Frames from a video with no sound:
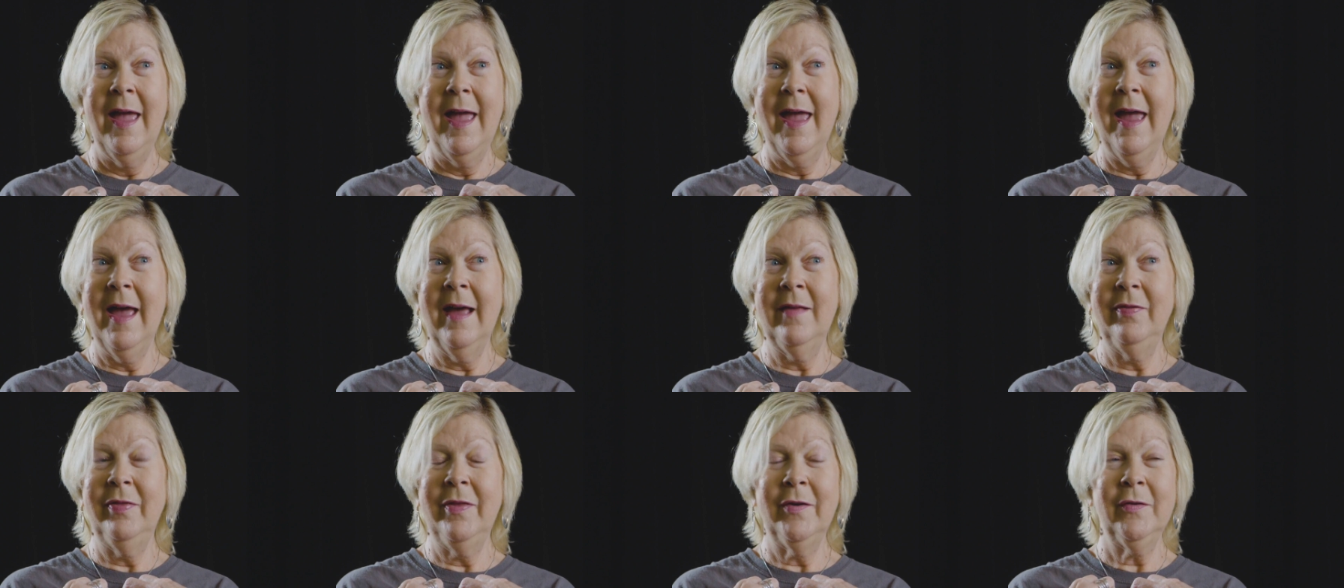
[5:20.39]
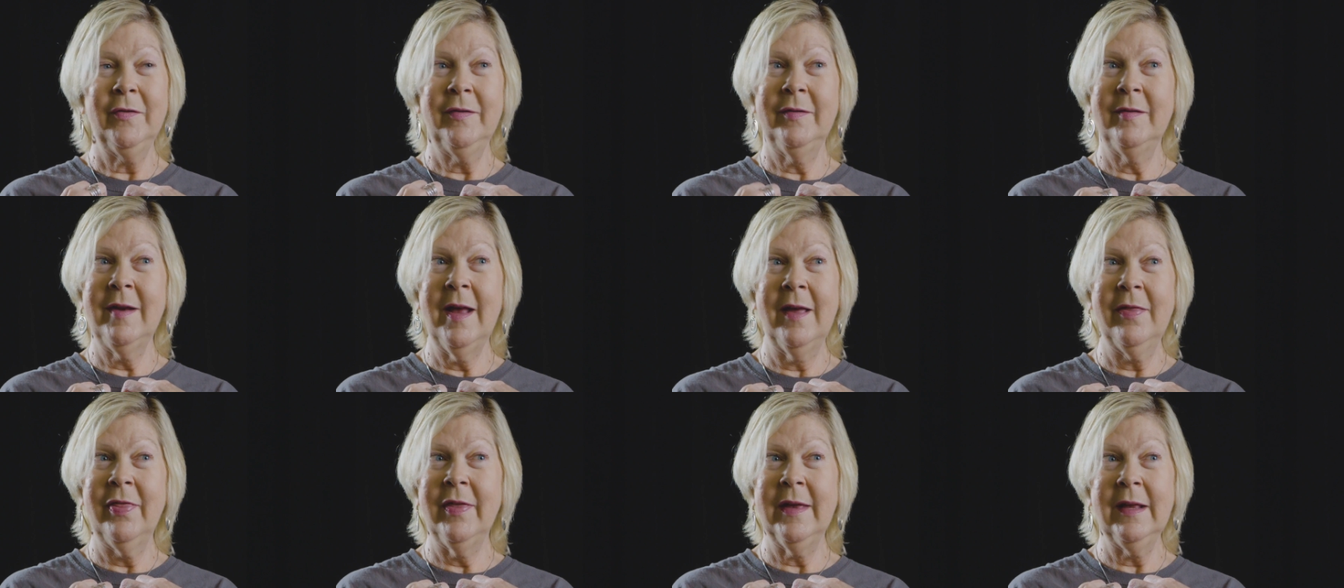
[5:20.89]
And there's
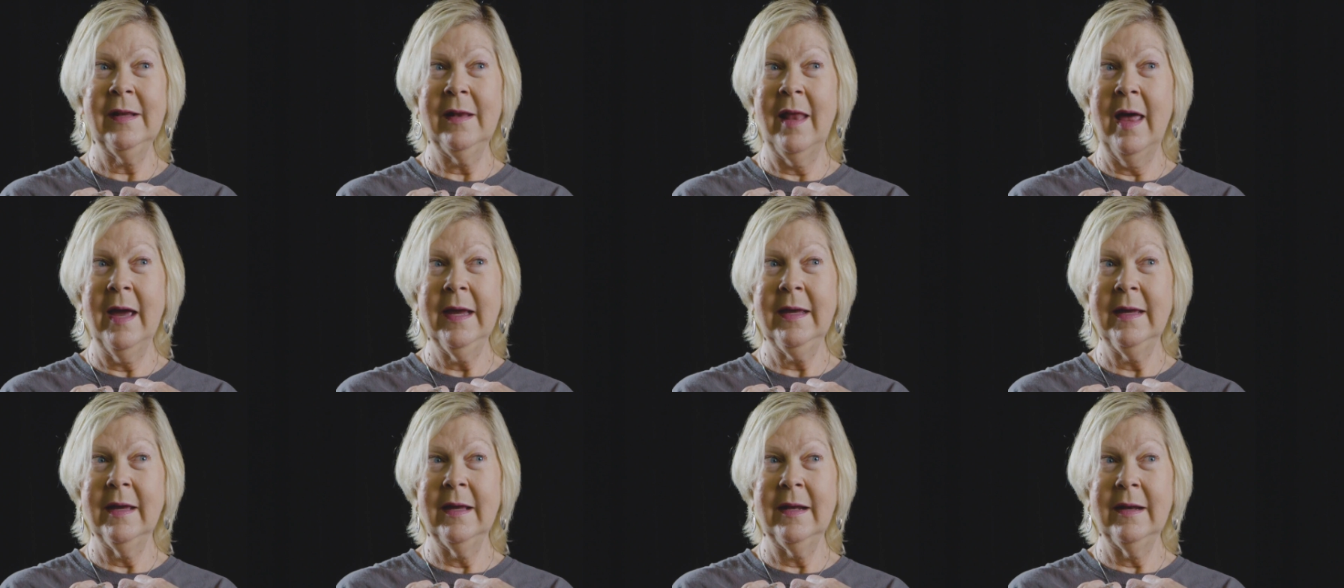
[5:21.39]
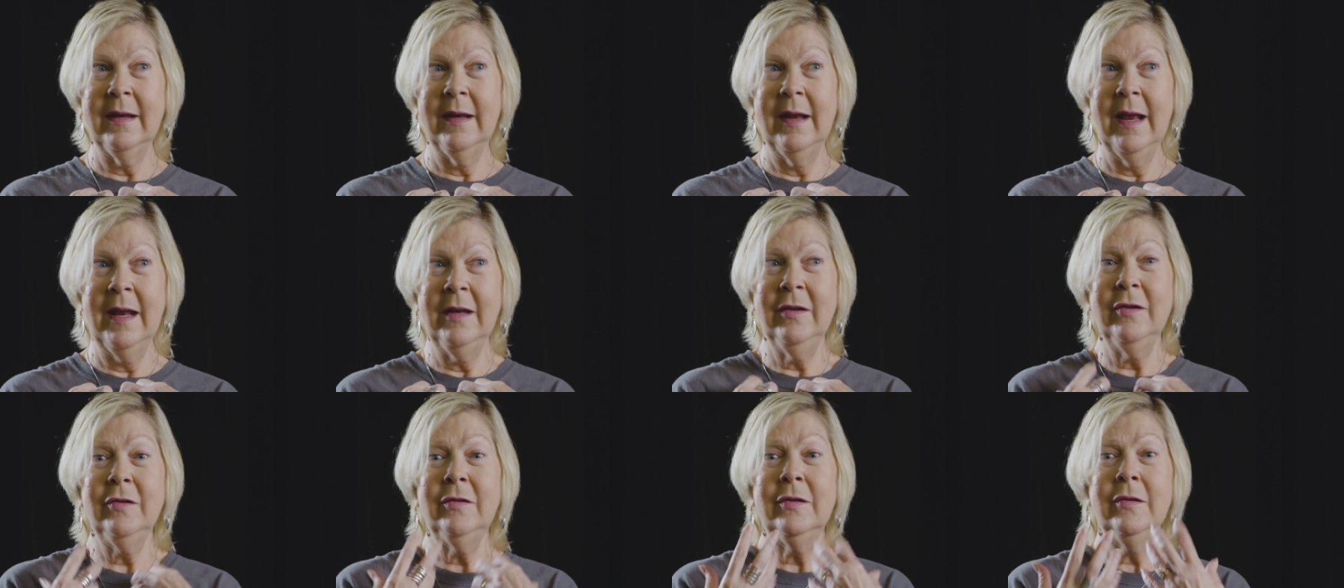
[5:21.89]
nothing like it.
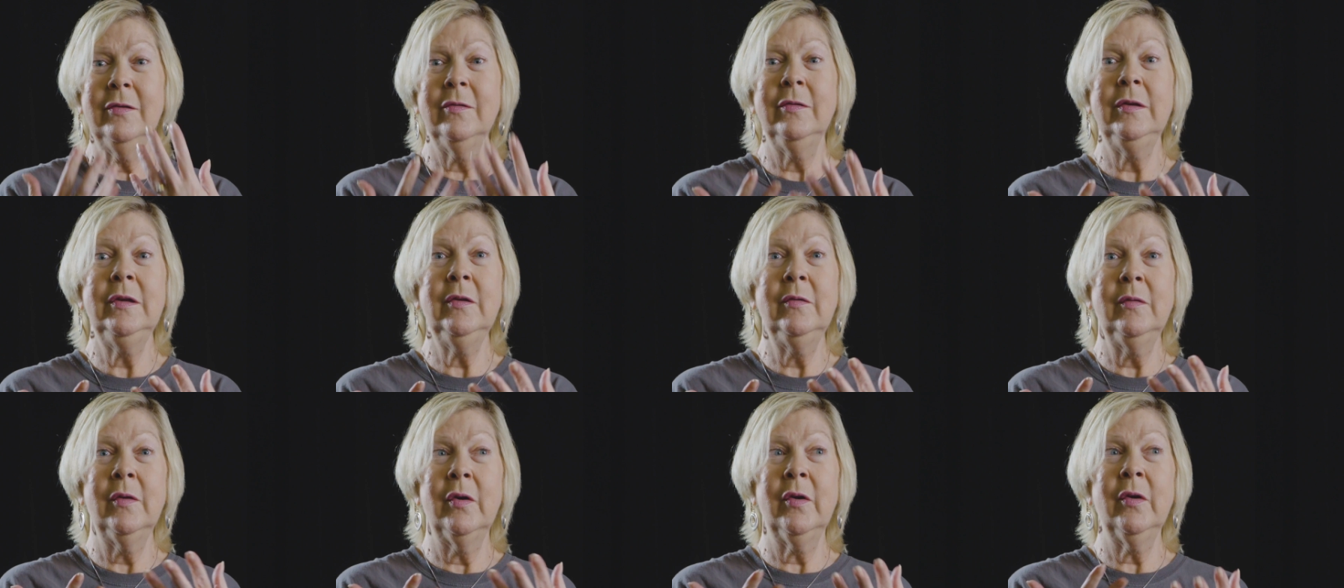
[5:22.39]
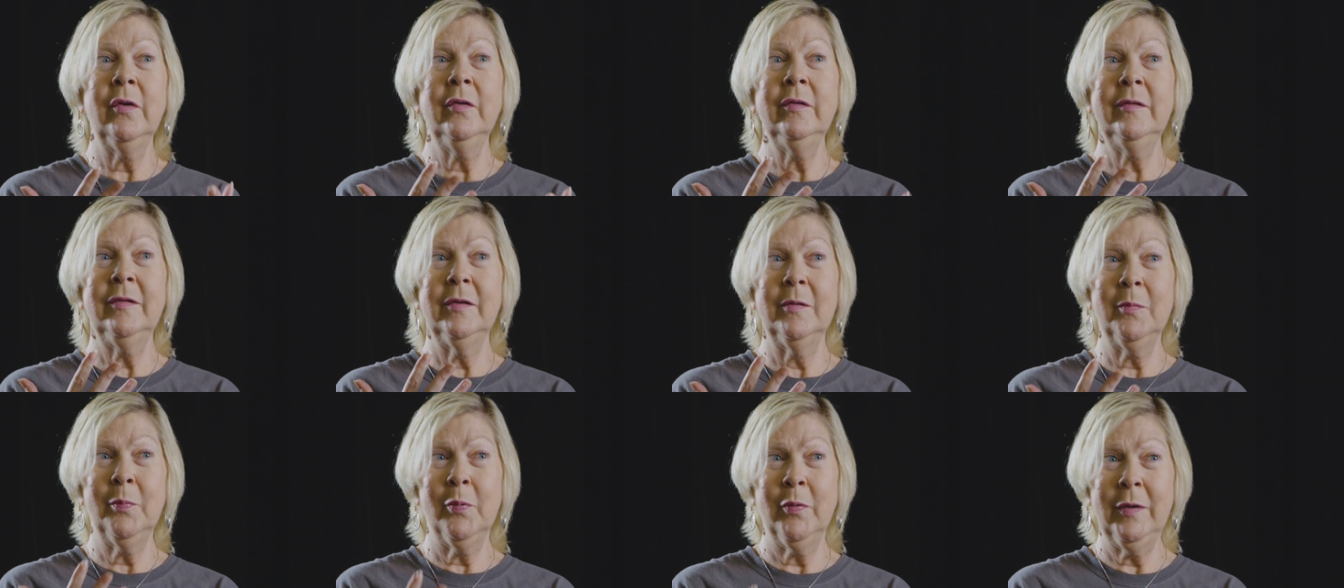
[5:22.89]
And you learn
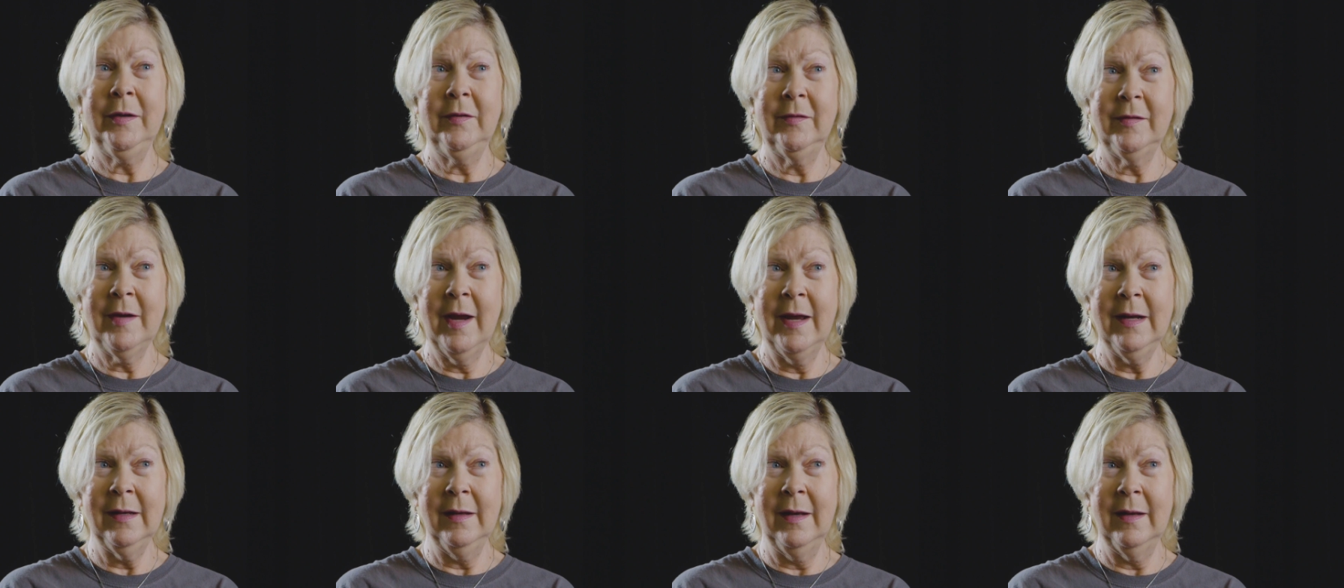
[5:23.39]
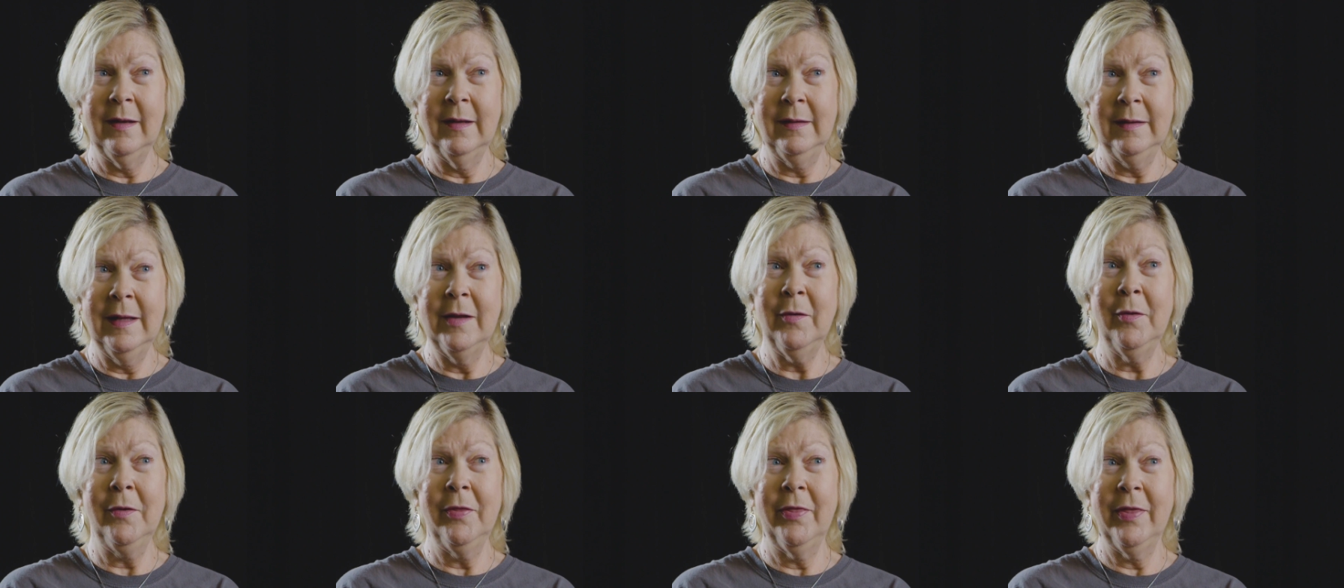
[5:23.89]
to appreciate
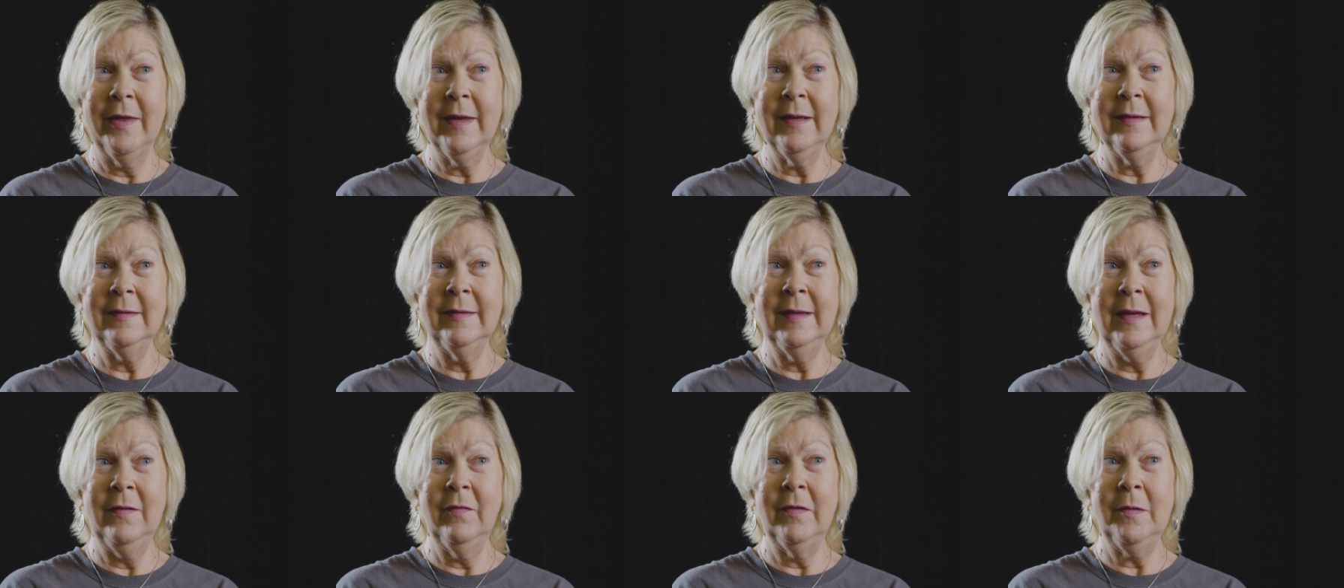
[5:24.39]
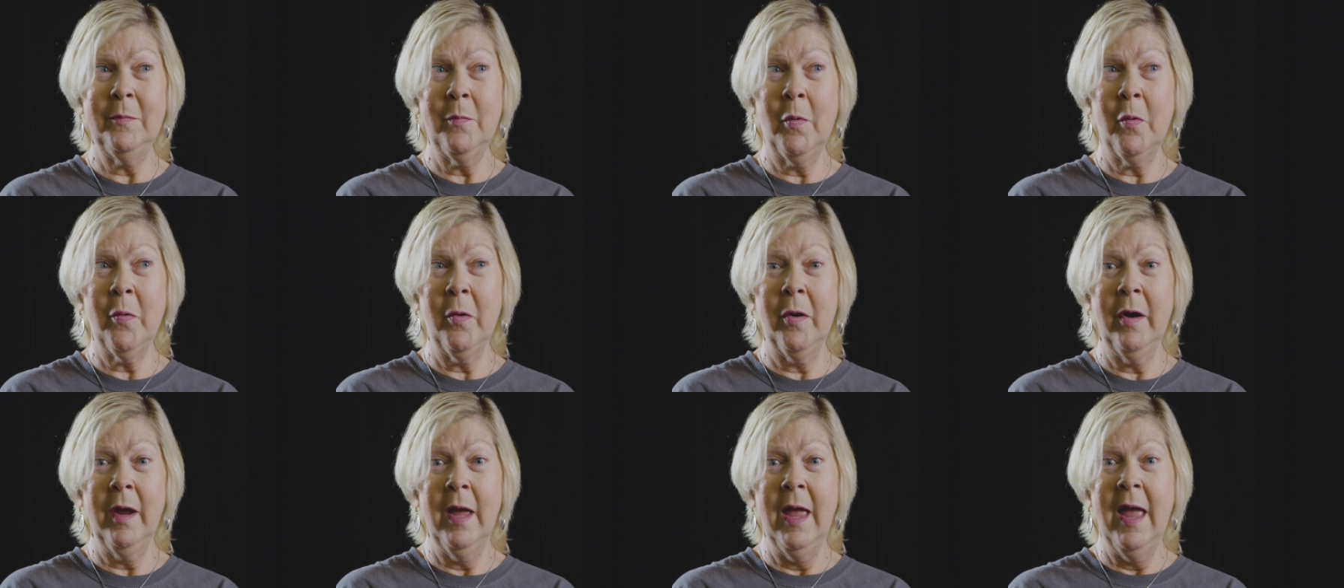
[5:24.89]
little things even
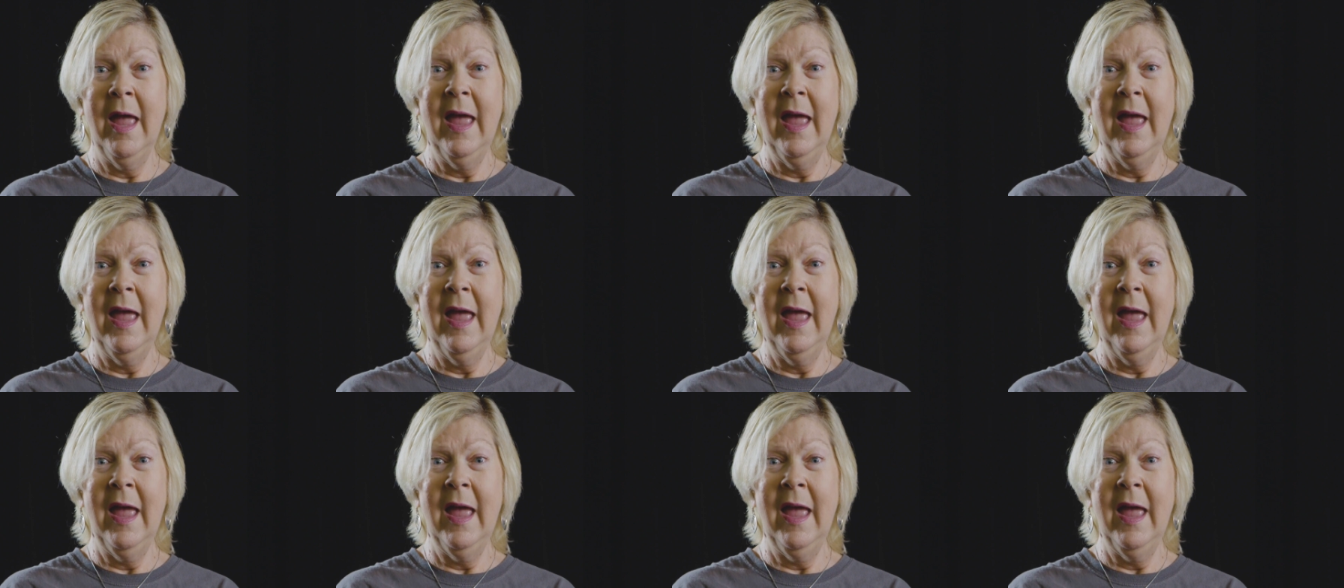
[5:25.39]
more.